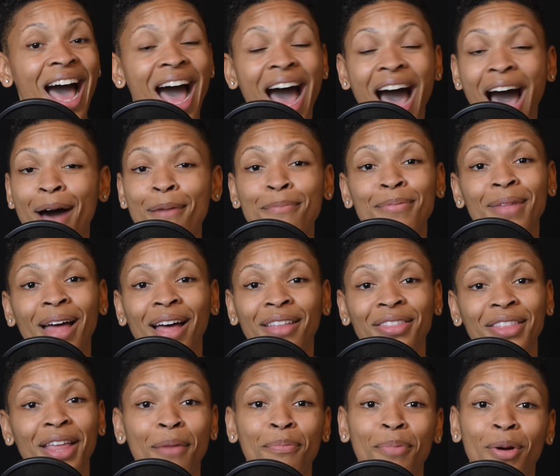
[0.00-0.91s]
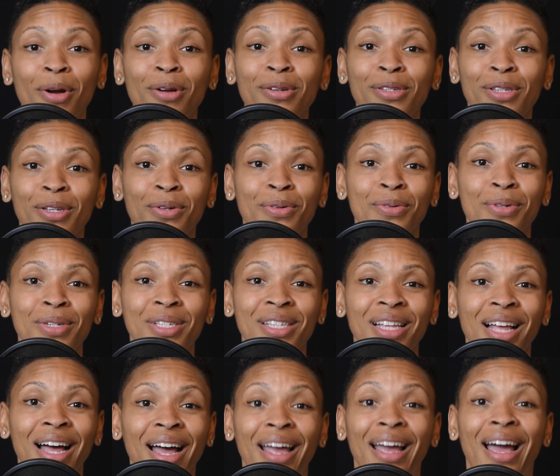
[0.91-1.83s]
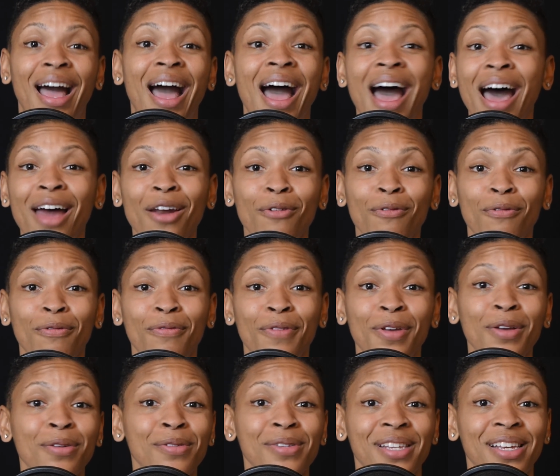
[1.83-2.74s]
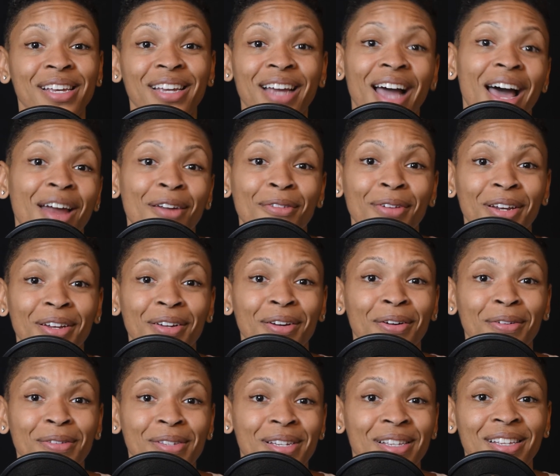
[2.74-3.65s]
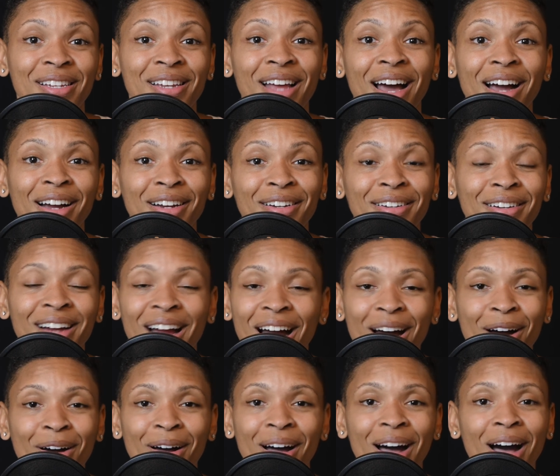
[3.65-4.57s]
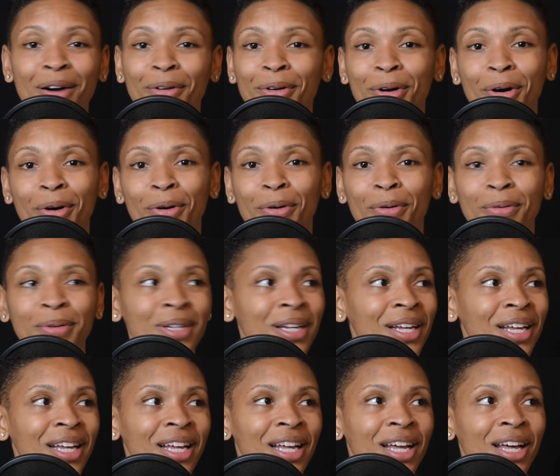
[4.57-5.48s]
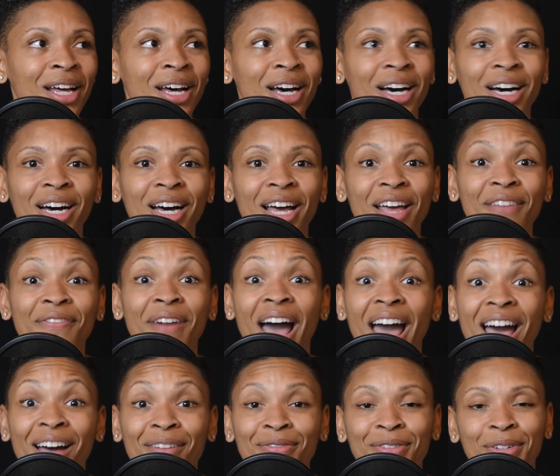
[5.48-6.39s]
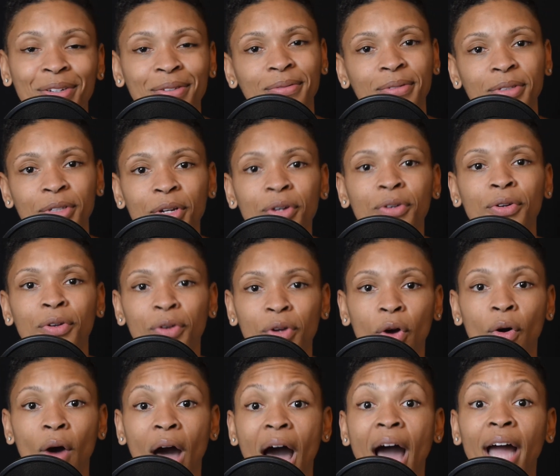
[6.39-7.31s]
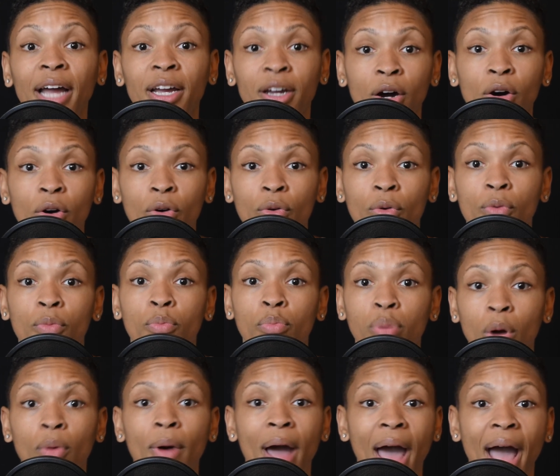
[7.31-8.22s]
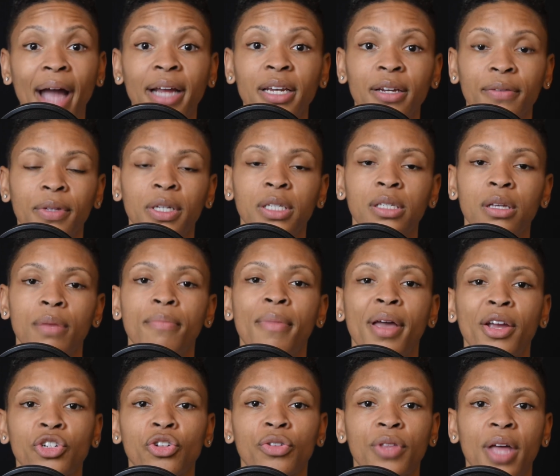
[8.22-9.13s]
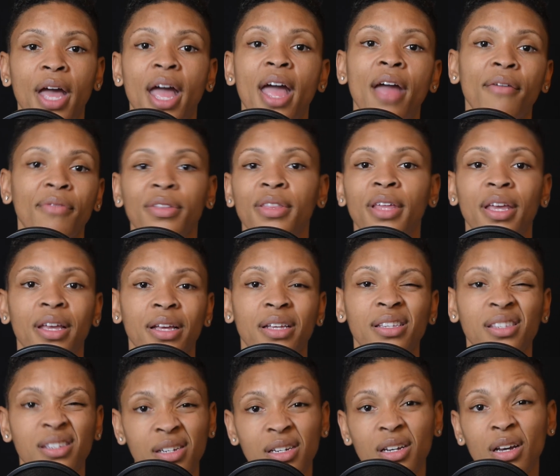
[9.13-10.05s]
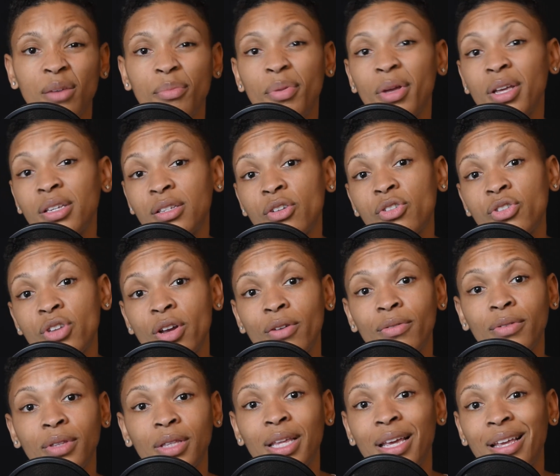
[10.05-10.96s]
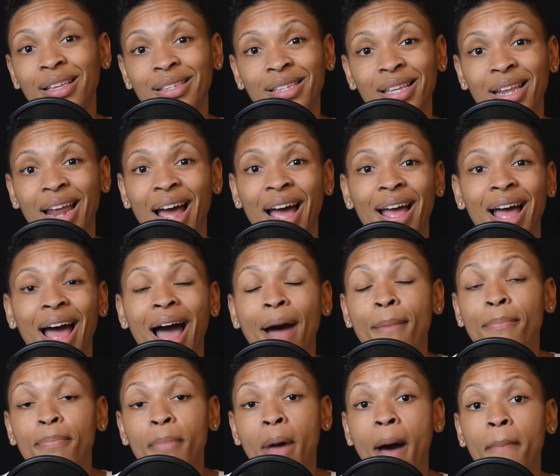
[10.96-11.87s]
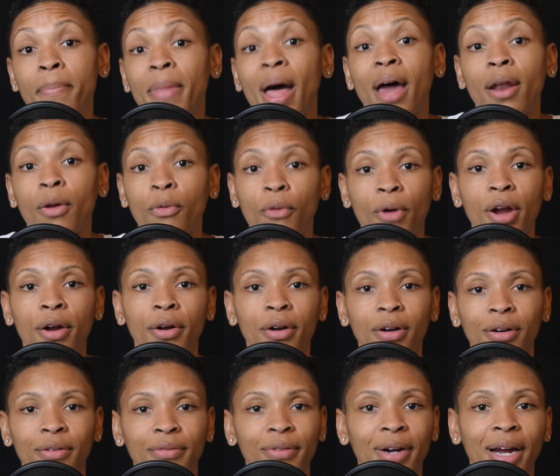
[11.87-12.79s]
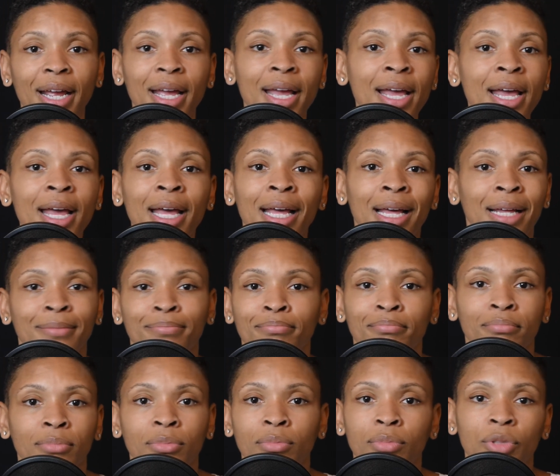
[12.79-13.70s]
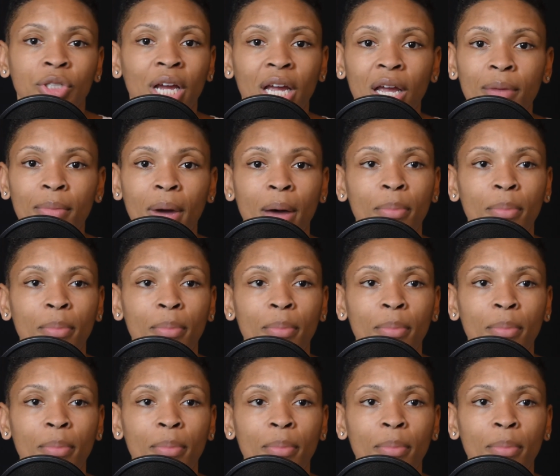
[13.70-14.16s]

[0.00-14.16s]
I'm not that person who is like, I don't feel sick, I don't need to go to the doctor. I'll go if I have to. No. I go proactively to make sure that everything is good, because there's certain things that I'm not aware of, right? Checking my